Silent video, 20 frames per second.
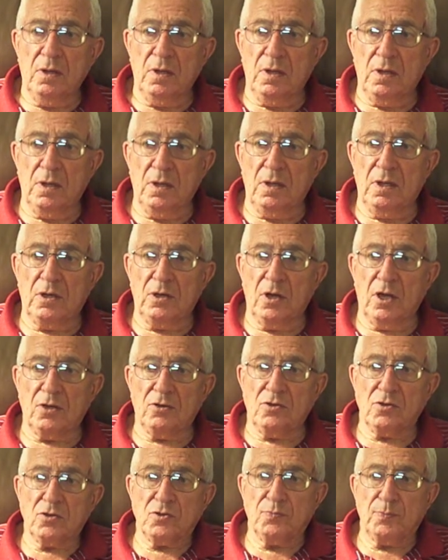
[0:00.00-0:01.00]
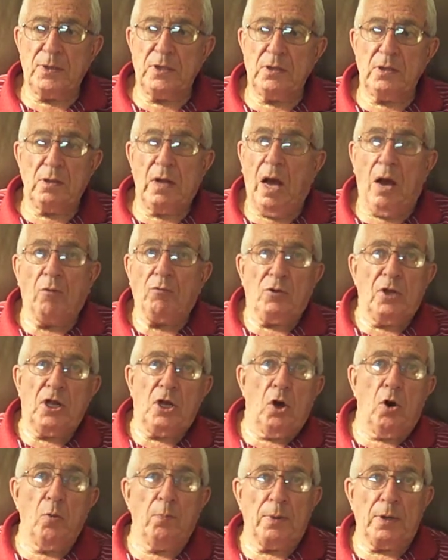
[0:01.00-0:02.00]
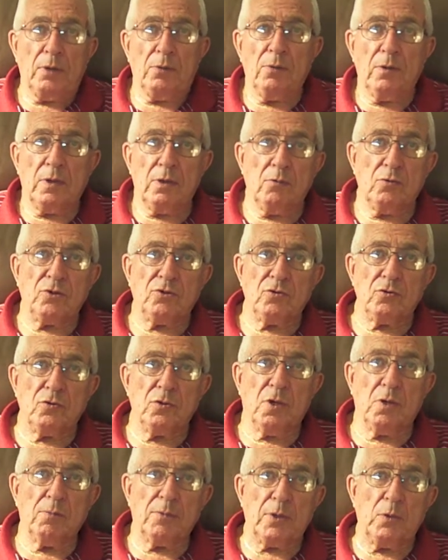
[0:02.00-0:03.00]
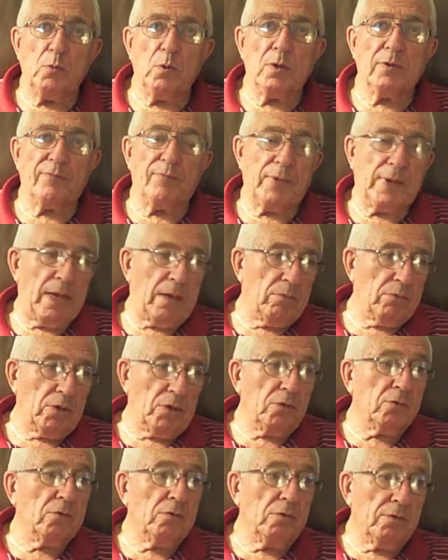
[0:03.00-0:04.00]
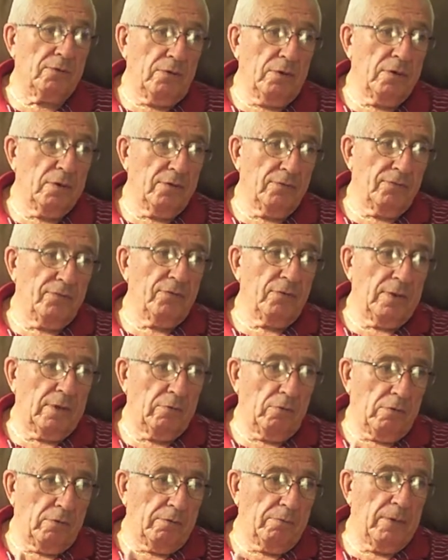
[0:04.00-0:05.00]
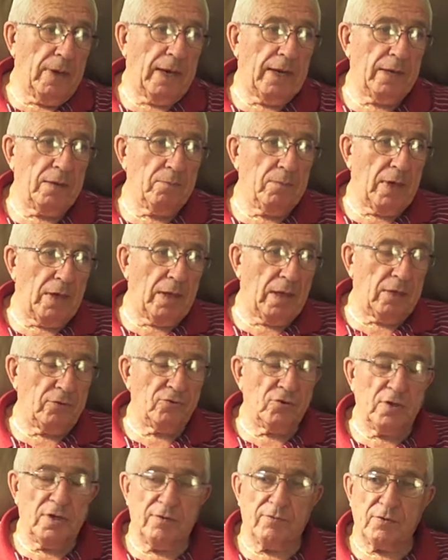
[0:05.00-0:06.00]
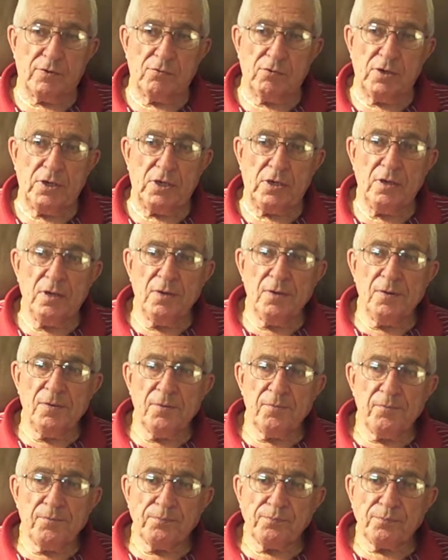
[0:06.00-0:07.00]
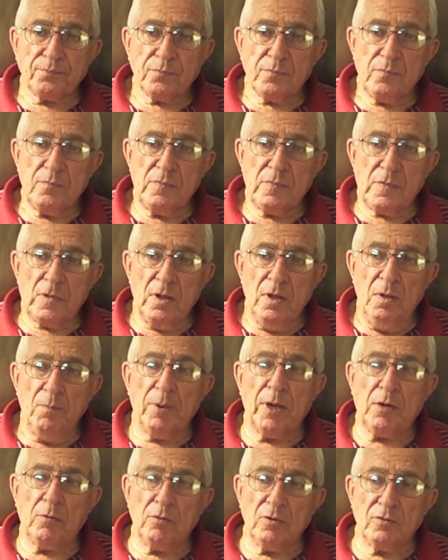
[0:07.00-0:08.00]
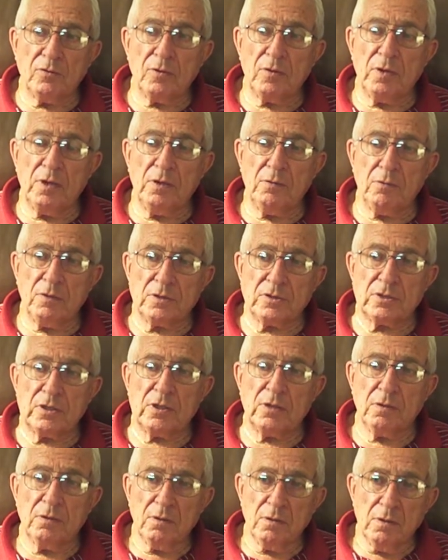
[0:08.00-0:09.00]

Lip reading: and not just be out in the open, which you normally would have been able to do if they were abiding by that Geneva Treaty. But it was the